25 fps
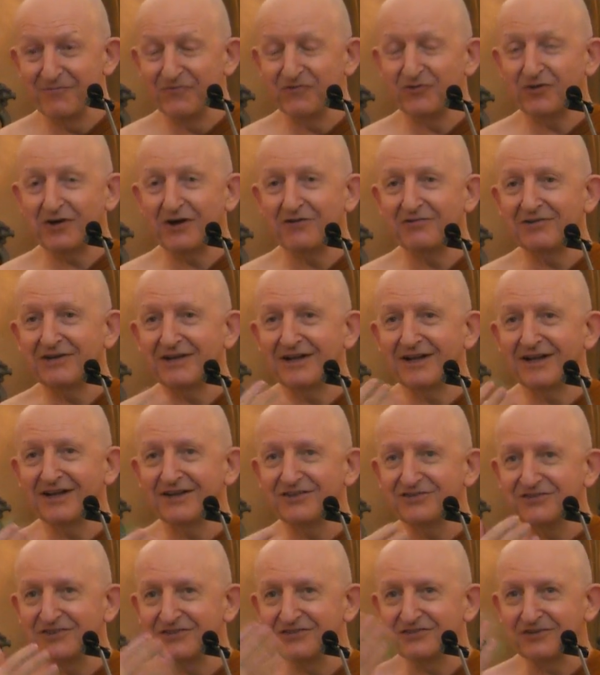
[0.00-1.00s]
So I
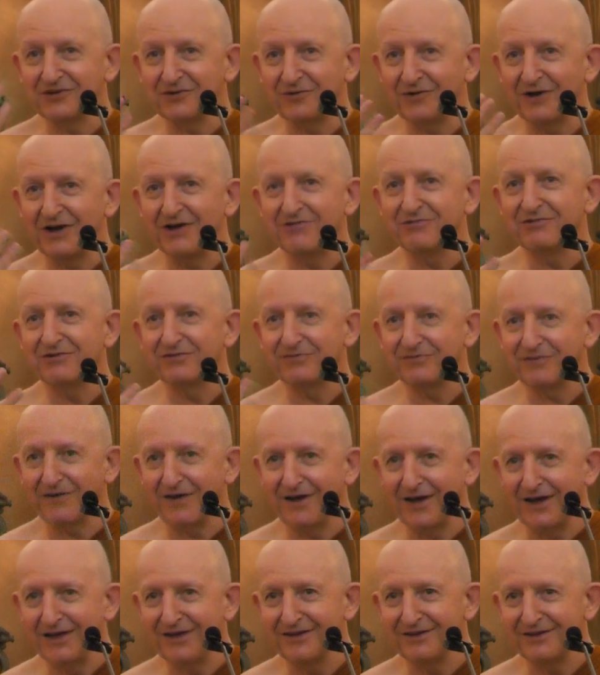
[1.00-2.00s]
realize these are quite
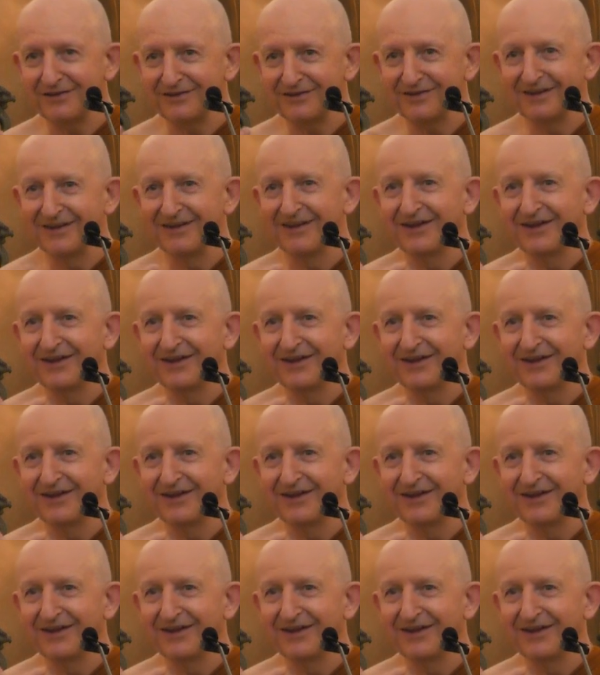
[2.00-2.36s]
refined